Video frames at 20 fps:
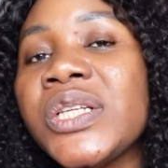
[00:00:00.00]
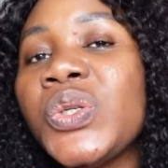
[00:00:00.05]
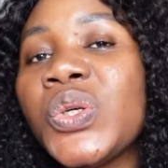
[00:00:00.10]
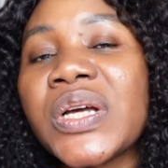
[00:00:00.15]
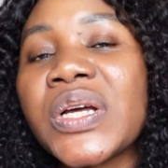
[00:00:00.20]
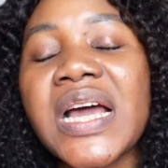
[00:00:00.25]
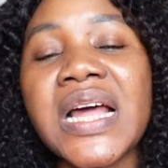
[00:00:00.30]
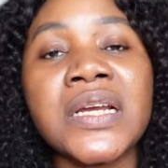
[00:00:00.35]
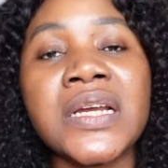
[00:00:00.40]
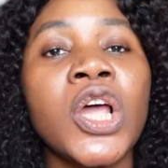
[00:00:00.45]
you
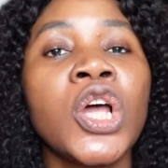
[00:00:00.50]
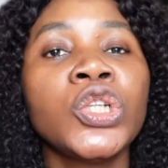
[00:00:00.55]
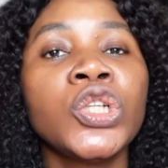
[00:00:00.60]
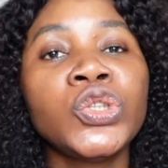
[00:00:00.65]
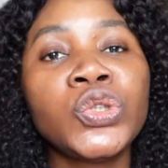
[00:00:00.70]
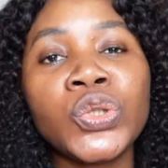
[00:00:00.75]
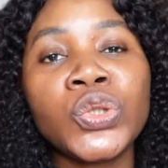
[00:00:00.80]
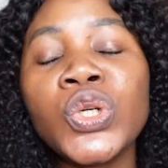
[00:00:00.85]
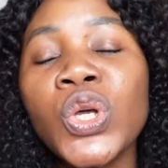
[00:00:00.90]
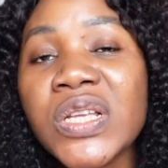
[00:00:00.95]
can
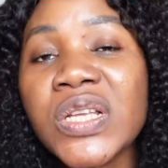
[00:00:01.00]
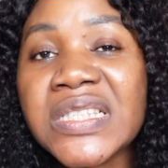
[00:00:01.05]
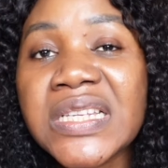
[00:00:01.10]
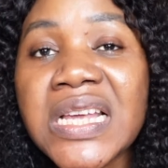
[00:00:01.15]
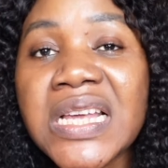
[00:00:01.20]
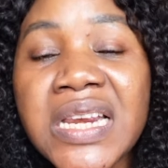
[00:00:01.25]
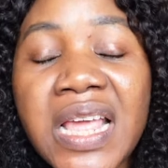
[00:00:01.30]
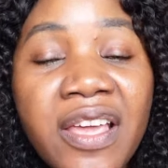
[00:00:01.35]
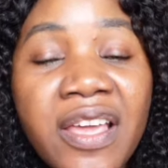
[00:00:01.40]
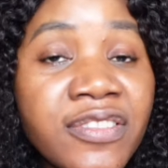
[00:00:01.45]
do your
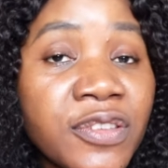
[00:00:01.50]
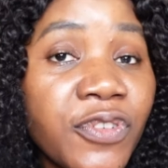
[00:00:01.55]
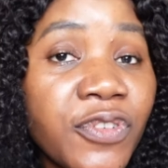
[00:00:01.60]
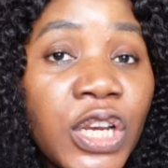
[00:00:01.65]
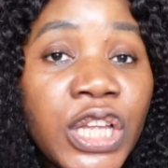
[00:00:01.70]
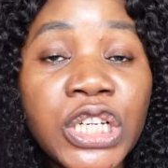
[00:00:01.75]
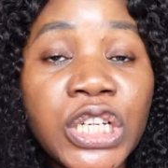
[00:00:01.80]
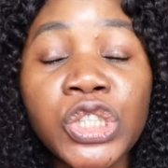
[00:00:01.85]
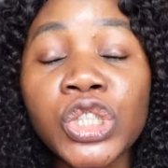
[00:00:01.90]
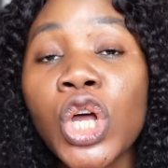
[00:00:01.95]
skin
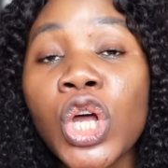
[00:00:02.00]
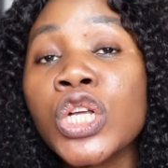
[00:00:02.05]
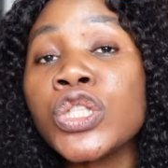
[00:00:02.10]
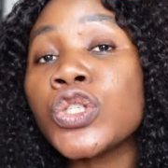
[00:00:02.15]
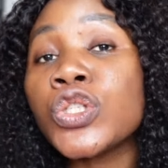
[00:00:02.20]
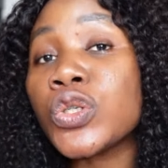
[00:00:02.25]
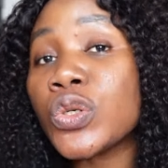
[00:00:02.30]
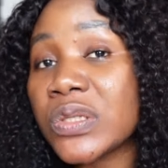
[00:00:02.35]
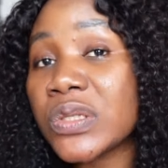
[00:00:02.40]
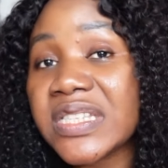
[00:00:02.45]

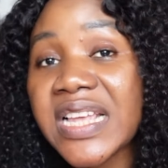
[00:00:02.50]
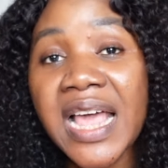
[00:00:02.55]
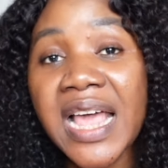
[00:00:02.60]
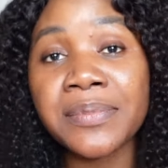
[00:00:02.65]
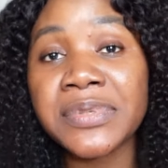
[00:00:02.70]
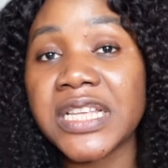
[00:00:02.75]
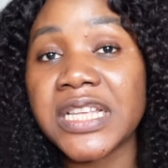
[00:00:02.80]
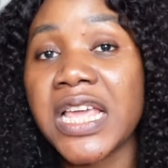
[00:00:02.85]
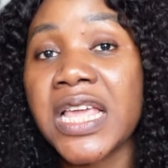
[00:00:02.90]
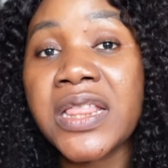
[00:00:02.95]
exfoliation two
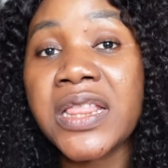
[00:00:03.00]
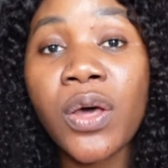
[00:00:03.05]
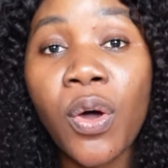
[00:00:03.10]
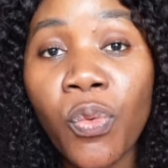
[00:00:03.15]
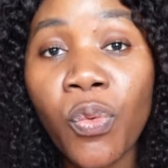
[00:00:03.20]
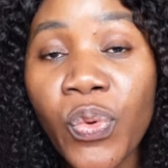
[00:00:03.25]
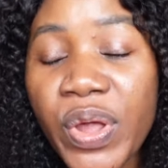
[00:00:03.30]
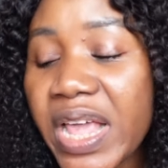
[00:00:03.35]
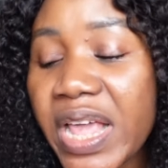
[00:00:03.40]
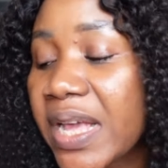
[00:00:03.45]
times in a
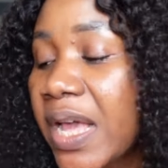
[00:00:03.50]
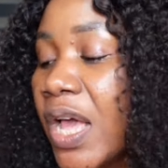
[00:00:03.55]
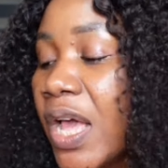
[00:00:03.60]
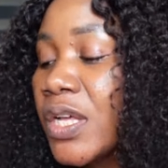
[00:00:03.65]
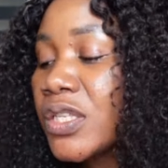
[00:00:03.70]
week.